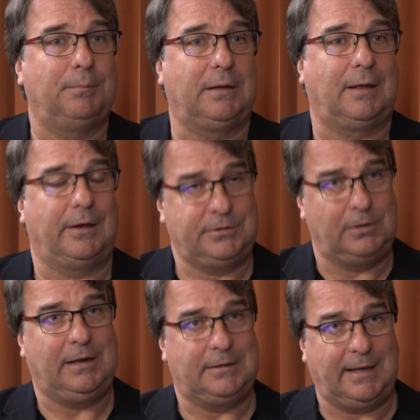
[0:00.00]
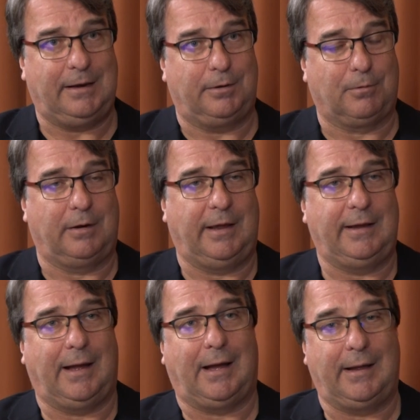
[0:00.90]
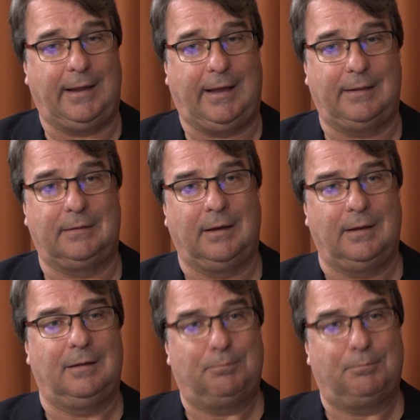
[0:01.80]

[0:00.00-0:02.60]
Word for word: because you need data to run AI. And